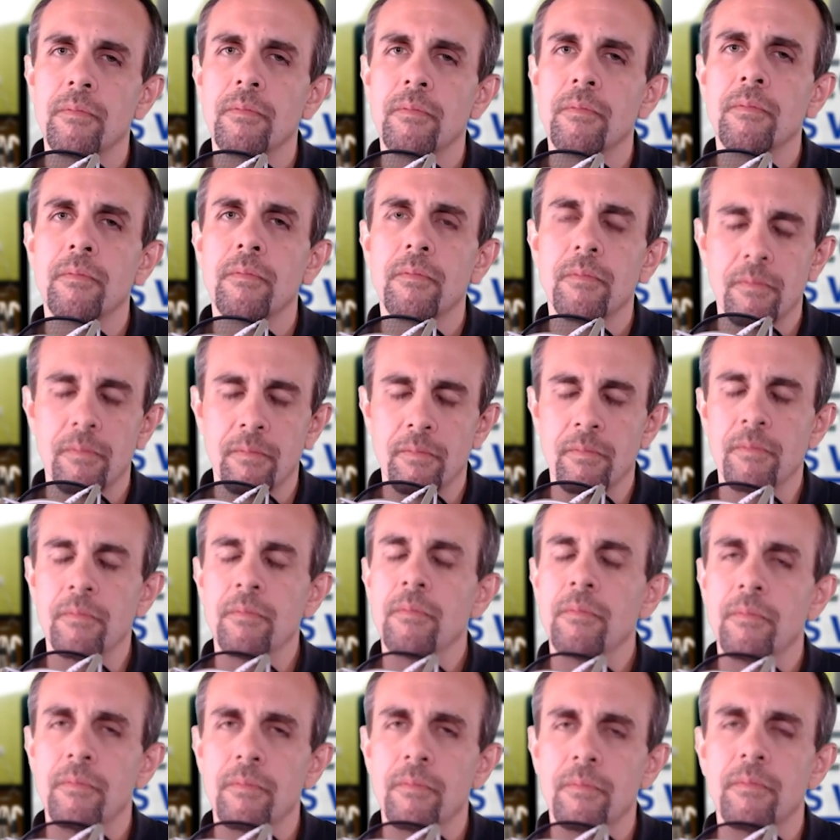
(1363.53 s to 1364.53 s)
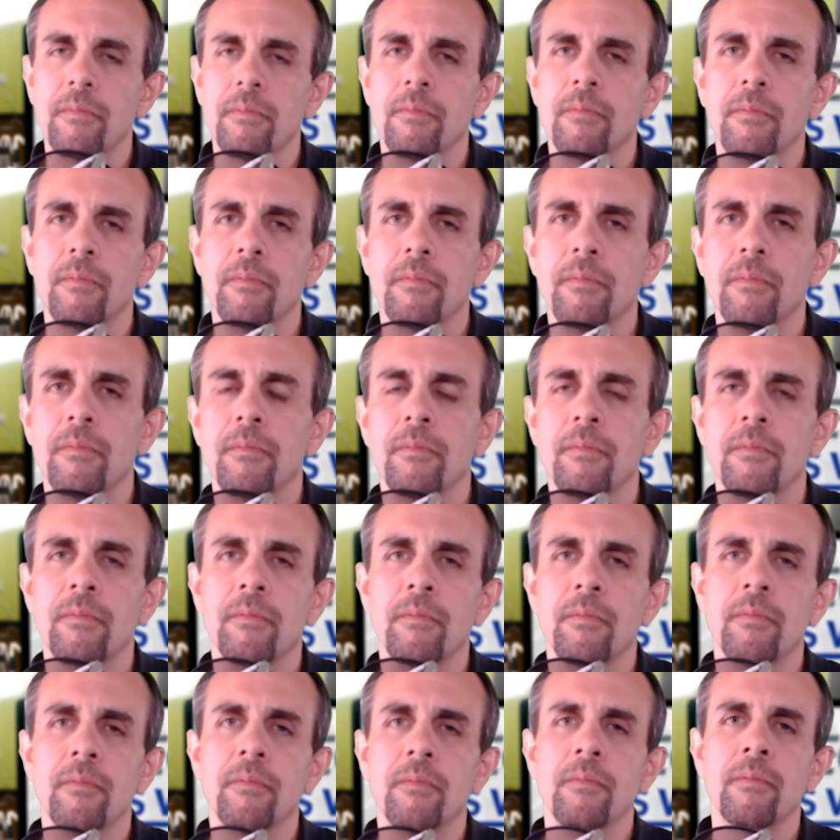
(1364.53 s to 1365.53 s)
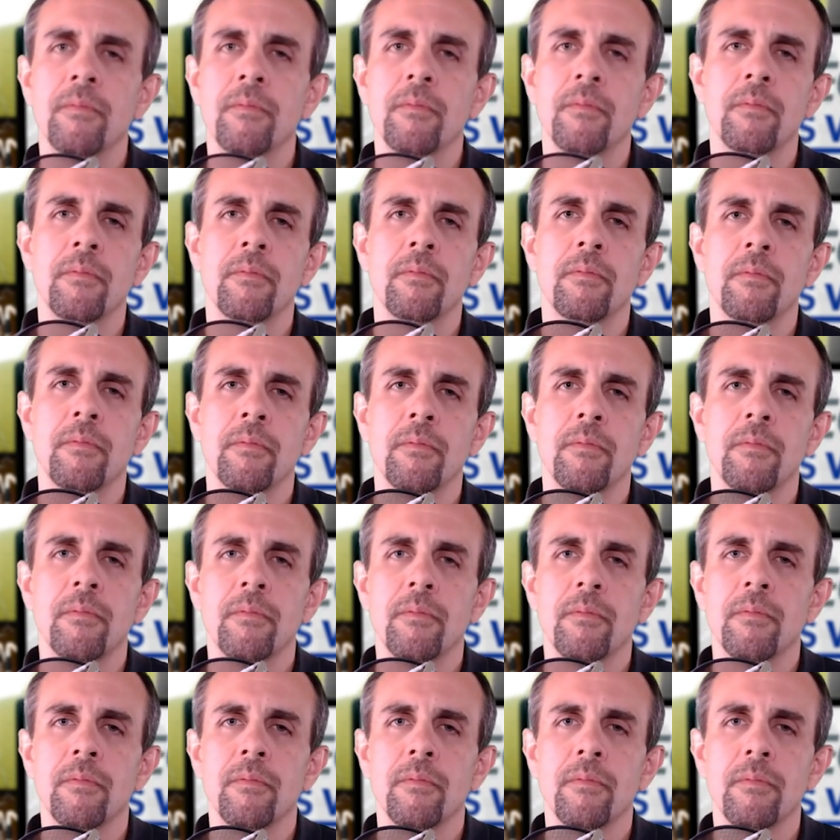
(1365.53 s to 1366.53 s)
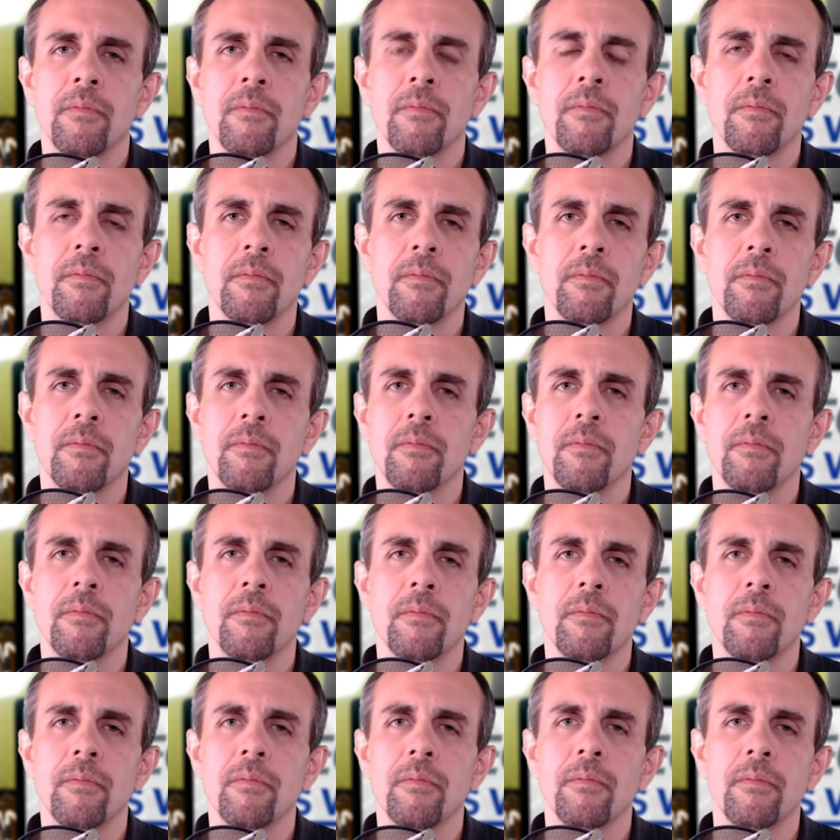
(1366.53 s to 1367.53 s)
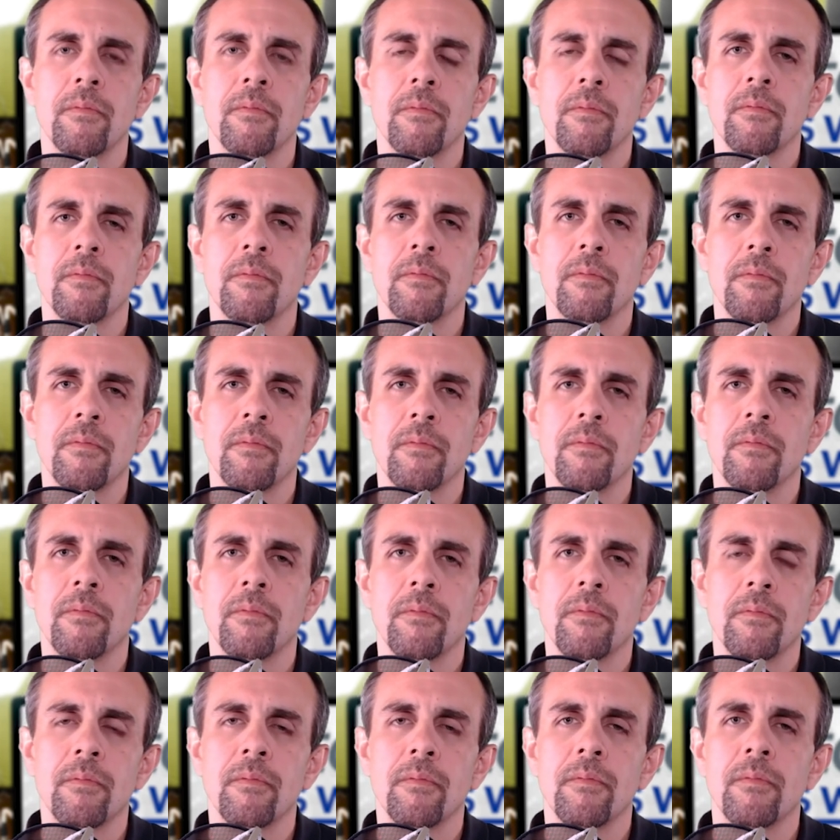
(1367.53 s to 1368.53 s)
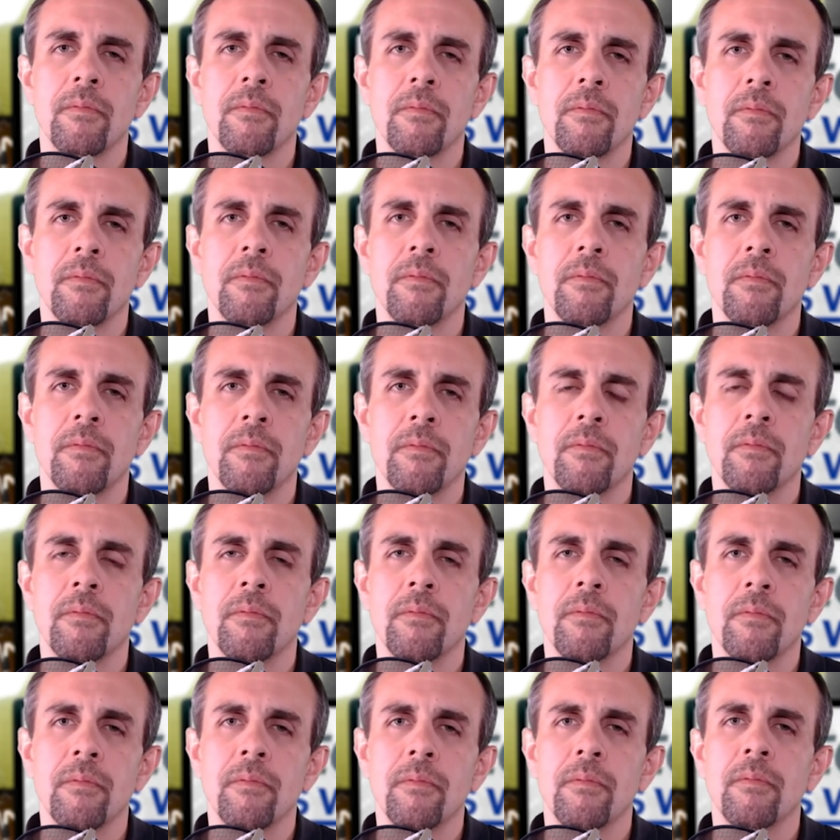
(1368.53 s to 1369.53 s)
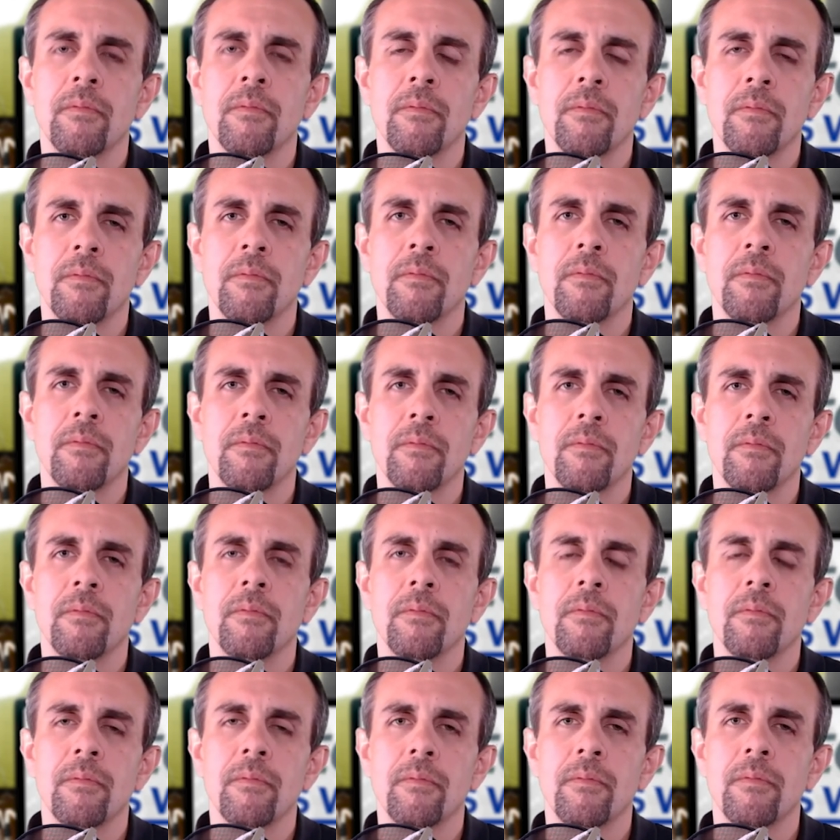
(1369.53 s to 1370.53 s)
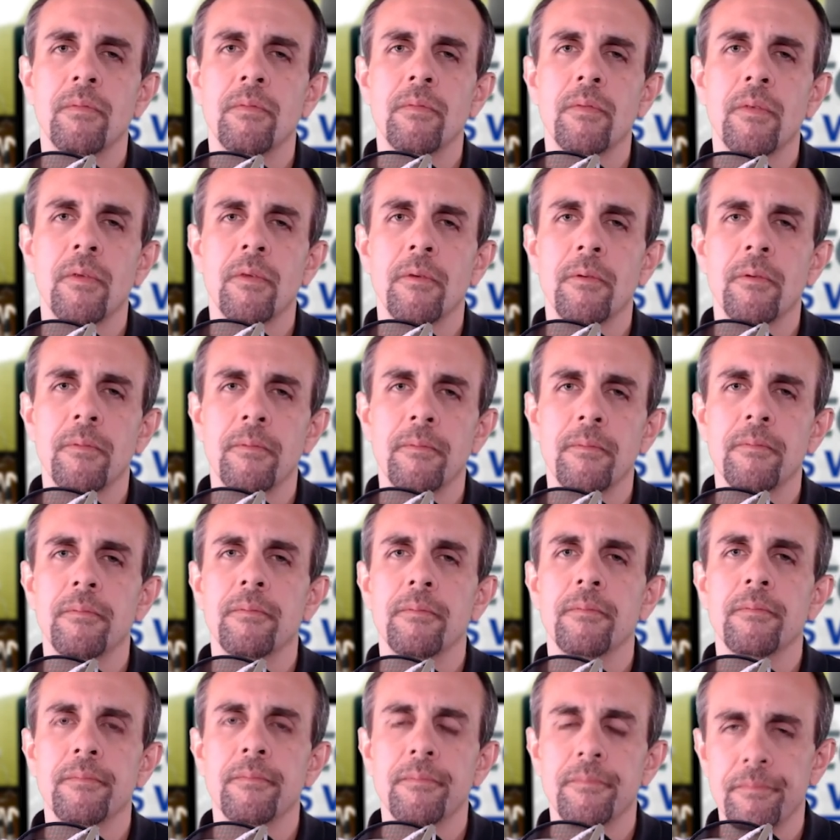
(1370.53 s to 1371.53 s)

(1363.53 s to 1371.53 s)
The person shown says nothing.